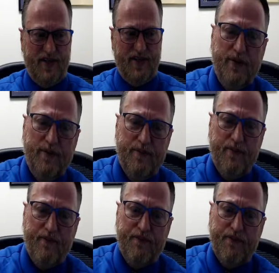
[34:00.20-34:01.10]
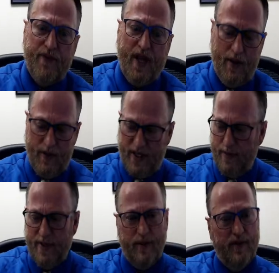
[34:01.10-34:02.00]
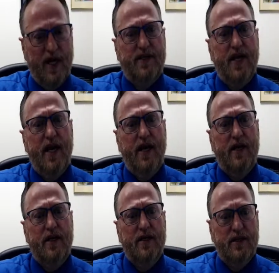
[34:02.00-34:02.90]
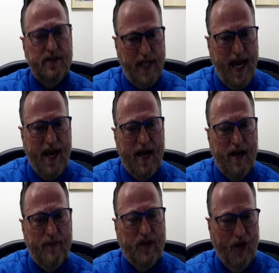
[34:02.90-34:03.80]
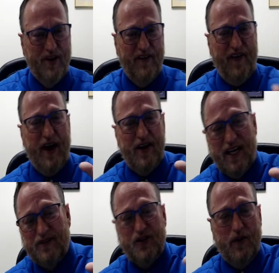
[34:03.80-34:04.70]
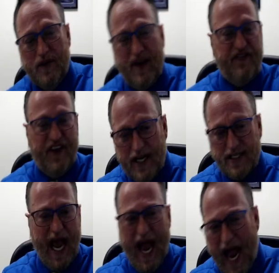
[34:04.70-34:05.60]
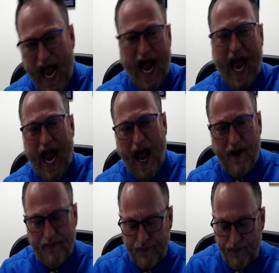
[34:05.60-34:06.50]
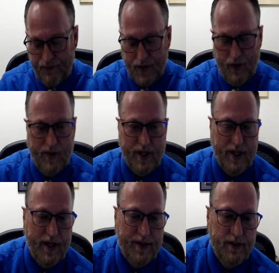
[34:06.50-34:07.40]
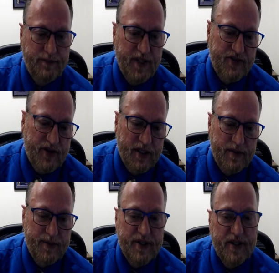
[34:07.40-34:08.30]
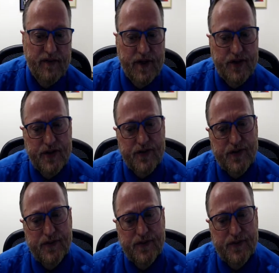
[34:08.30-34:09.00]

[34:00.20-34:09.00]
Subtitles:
too. It wouldn't give me number 18. Damn, loan to value gets shown in my face. Ah! What did I do? I transferred to divisions.